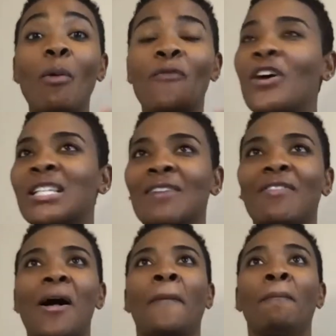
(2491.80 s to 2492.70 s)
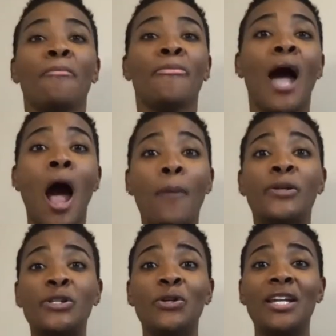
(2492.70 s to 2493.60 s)
first of all,
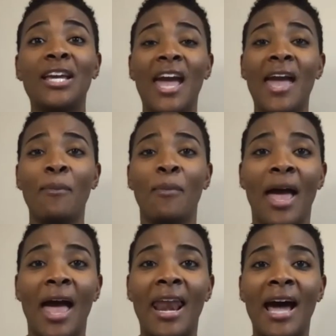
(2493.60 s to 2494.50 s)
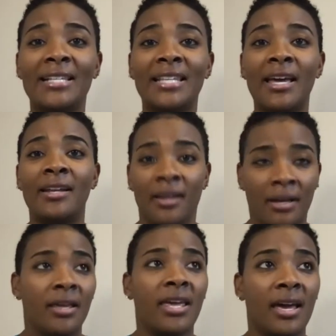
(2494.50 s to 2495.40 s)
opportunity came and I said,
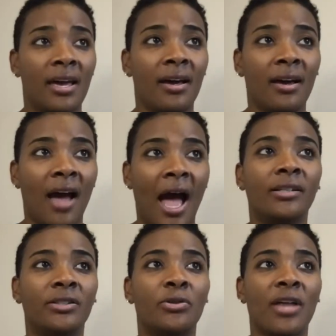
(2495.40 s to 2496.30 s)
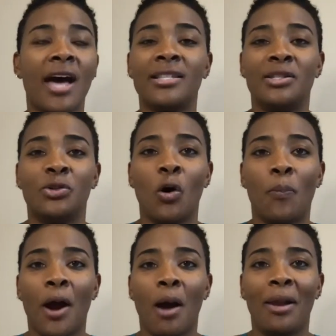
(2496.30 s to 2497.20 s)
yeah, I'll do that, no
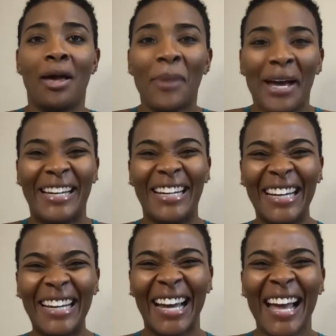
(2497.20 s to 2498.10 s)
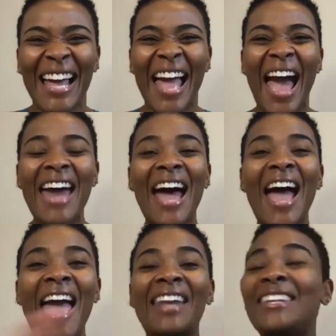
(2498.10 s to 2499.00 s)
problem. And I
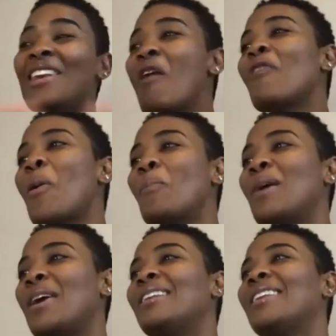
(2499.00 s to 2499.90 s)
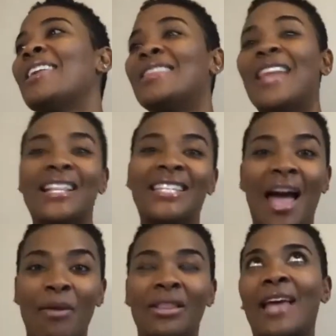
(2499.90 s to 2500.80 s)
had never been in that
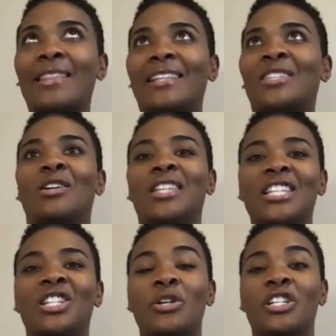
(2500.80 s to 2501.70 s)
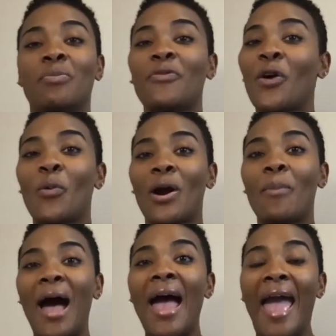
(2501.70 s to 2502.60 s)
time, like that sort of situation before,
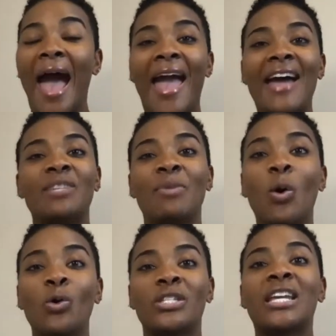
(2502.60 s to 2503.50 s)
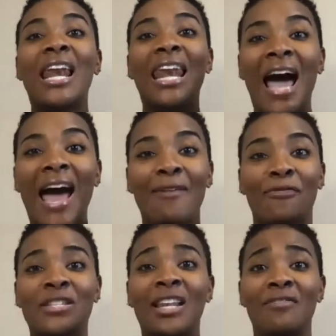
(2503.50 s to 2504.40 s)
whereby I had to be hosting a live
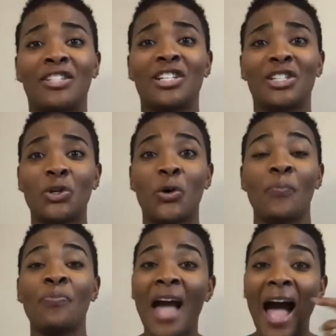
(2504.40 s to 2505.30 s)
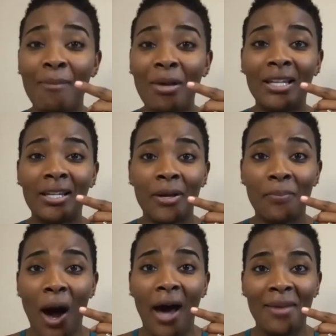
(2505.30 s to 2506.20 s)
television show. I'm a little bit
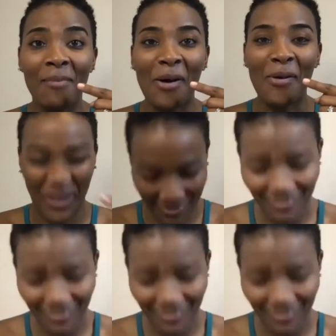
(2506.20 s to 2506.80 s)
potty mouth.